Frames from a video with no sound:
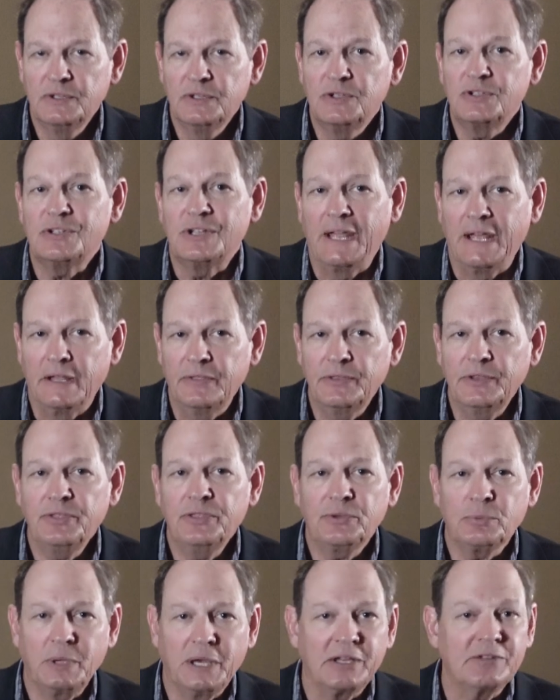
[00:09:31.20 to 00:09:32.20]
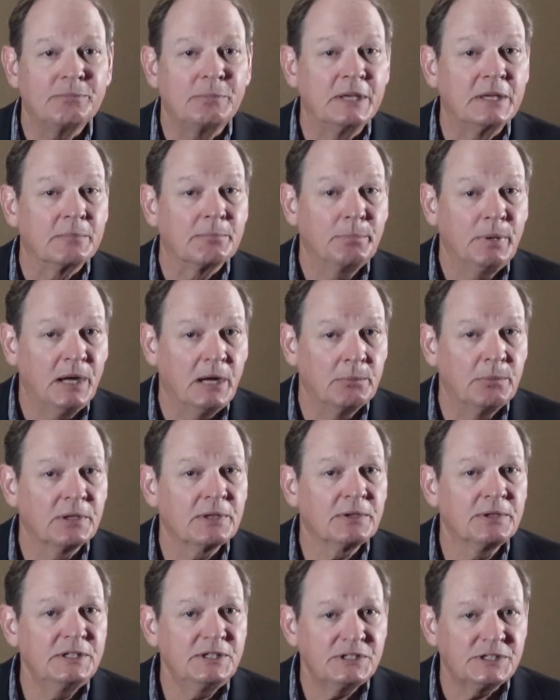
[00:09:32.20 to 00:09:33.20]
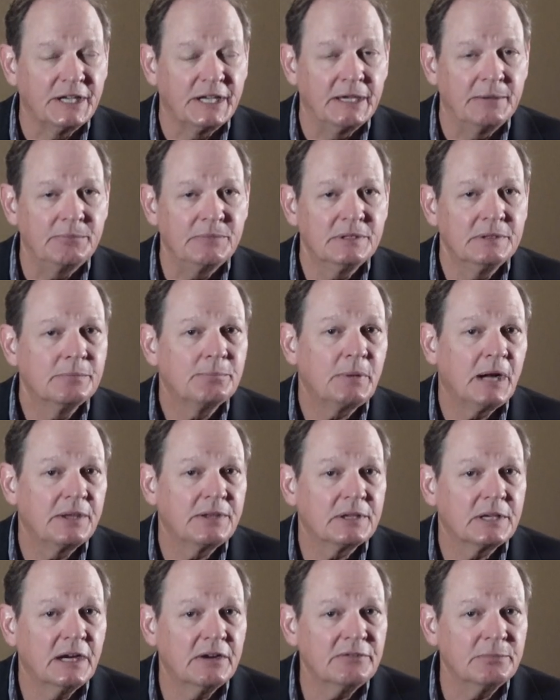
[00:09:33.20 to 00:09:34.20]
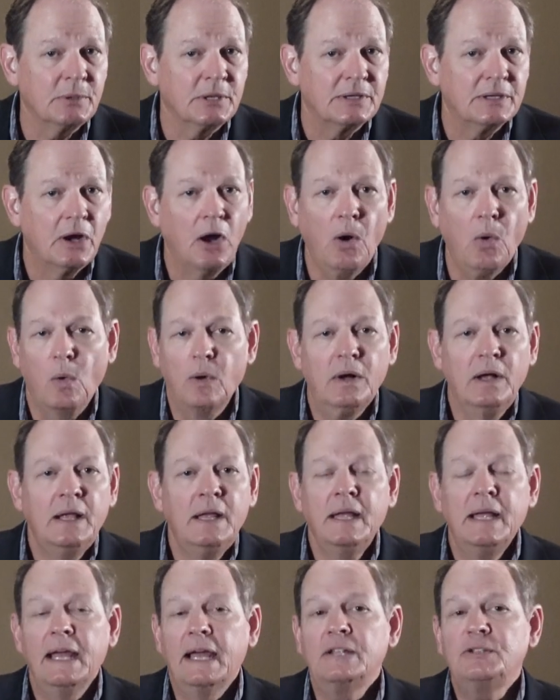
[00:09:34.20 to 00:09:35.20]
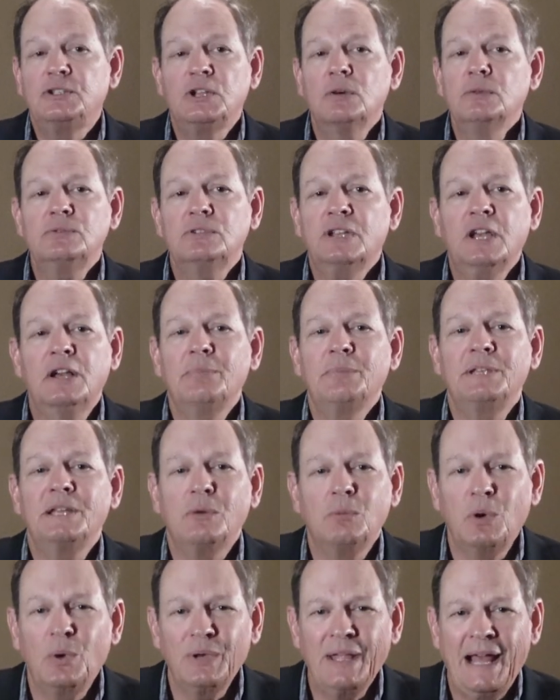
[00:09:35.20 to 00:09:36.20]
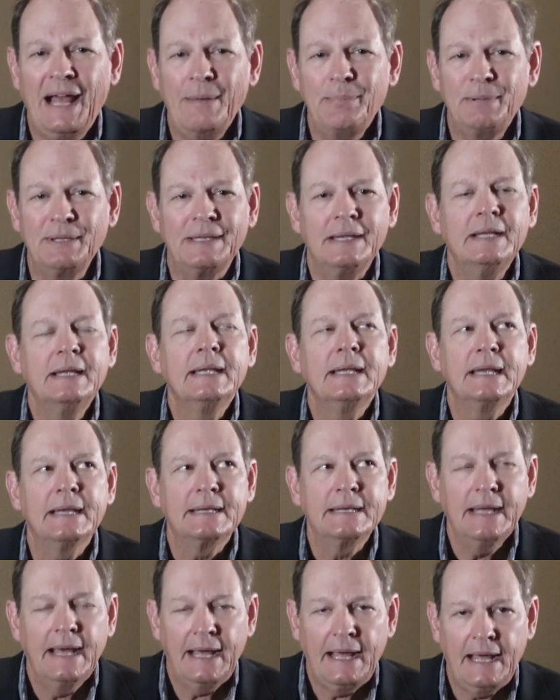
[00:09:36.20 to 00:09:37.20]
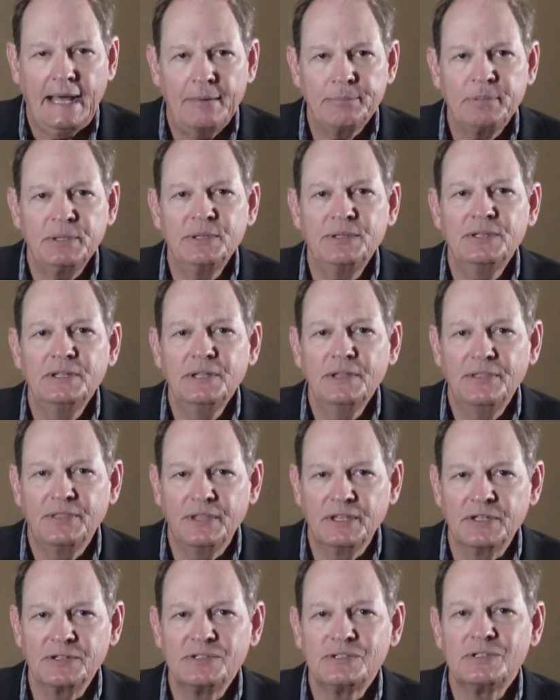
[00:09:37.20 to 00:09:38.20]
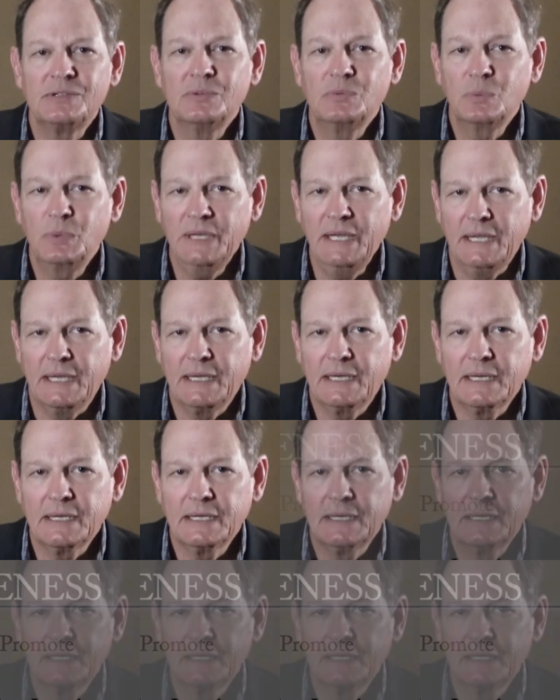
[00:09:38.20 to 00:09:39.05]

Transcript: stand the threat of being publicly shamed by the government. Oh, and don't tell me it won't happen. It happened this week.